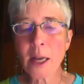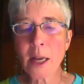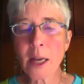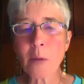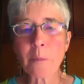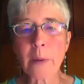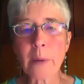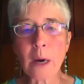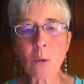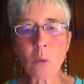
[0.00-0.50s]

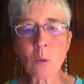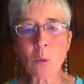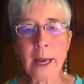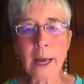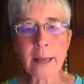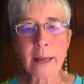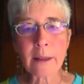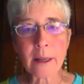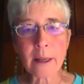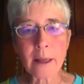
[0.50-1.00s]
but
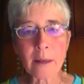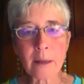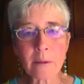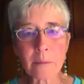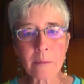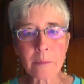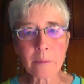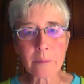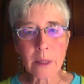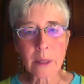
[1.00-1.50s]
when the
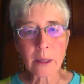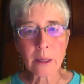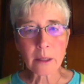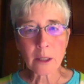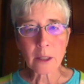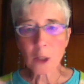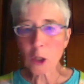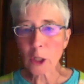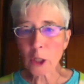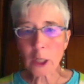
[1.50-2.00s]

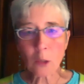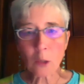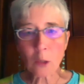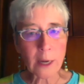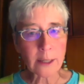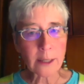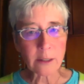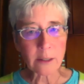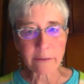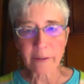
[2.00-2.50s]
clerk
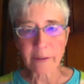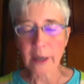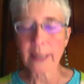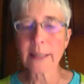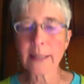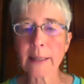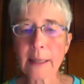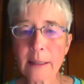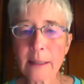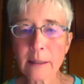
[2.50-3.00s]
went to find
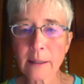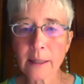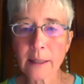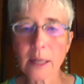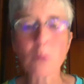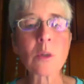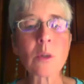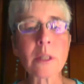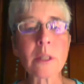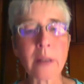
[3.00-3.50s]
it, it
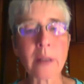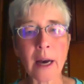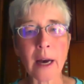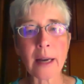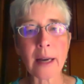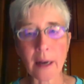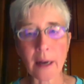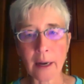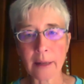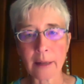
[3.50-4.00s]
was not
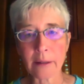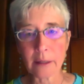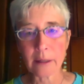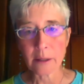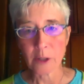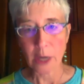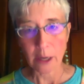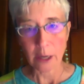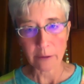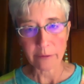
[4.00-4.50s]
on the
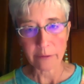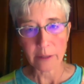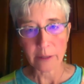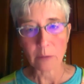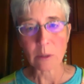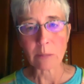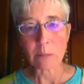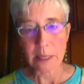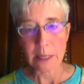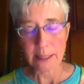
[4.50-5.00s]
shelf. It
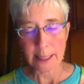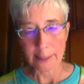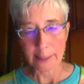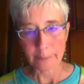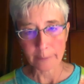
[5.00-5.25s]
was missing.